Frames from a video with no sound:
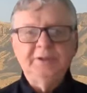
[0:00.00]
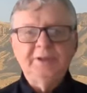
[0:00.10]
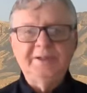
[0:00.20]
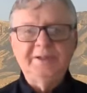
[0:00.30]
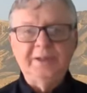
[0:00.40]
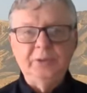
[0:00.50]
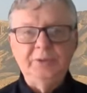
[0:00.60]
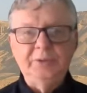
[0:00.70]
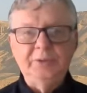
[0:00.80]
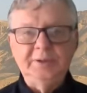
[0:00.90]

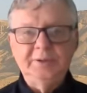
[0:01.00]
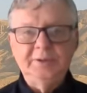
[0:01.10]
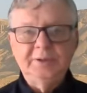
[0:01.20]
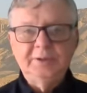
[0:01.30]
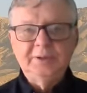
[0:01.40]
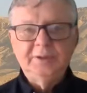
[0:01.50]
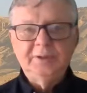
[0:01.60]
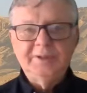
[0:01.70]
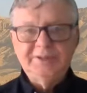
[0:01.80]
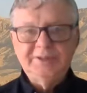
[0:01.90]
including
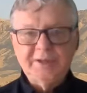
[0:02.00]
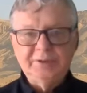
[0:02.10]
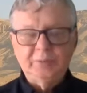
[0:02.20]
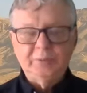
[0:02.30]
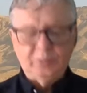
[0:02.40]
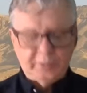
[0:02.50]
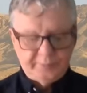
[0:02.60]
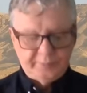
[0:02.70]
a sexual one.